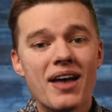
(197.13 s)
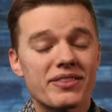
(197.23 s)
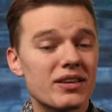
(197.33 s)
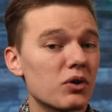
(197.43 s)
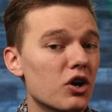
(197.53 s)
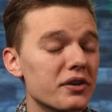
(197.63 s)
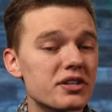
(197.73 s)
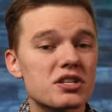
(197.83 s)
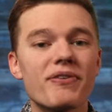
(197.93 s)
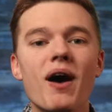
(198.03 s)
then
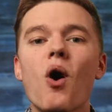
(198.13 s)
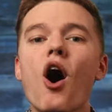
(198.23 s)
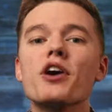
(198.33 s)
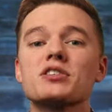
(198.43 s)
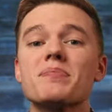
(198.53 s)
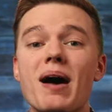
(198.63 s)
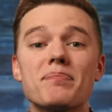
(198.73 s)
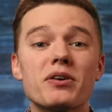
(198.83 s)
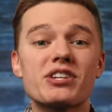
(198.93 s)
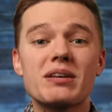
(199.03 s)
regardless of how awesome
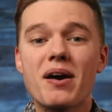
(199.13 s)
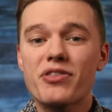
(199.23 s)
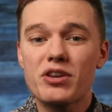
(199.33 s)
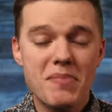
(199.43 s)
that budgeting method